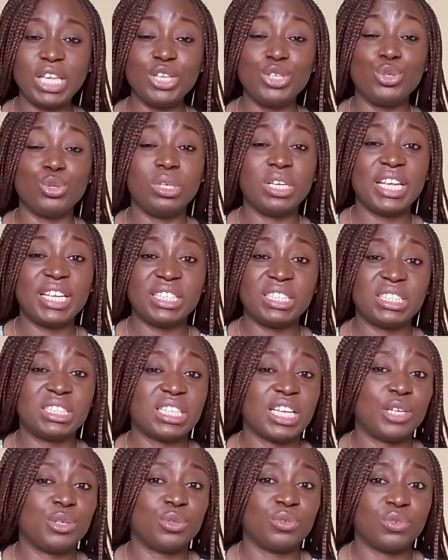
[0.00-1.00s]
you like this
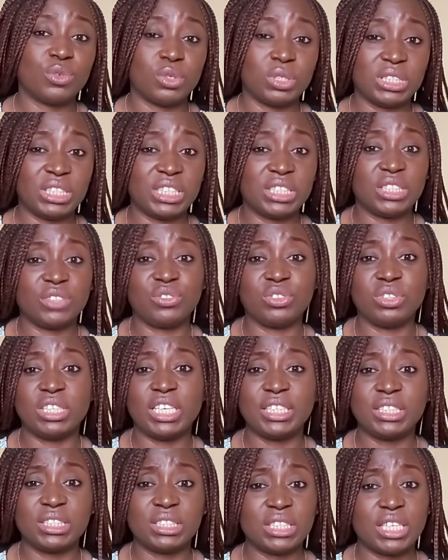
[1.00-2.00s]
kind of content. If you
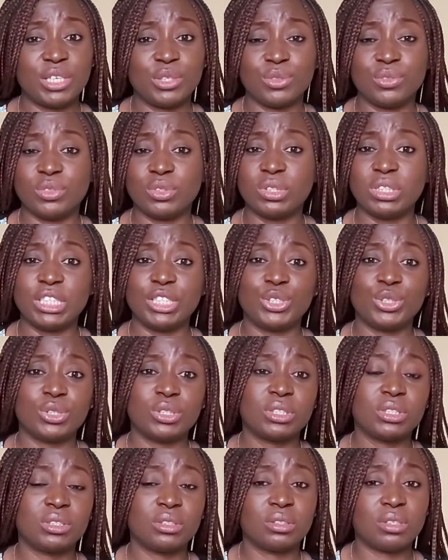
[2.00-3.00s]
like this kind of content,
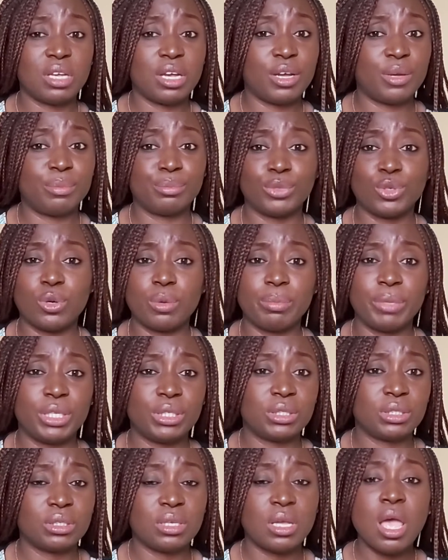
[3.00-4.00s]
just
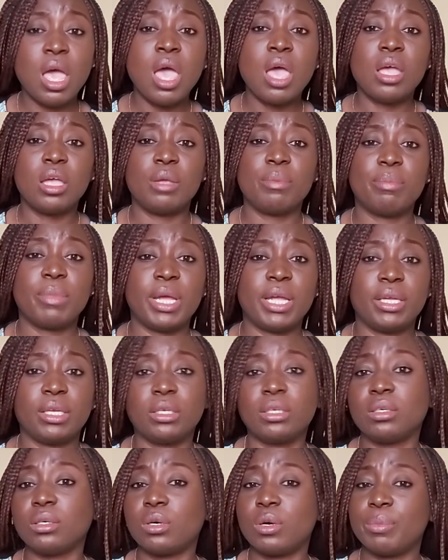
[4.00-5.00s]
comment in
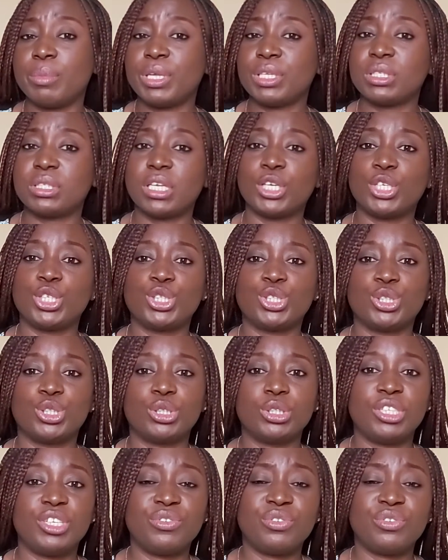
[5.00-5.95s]
my comment section.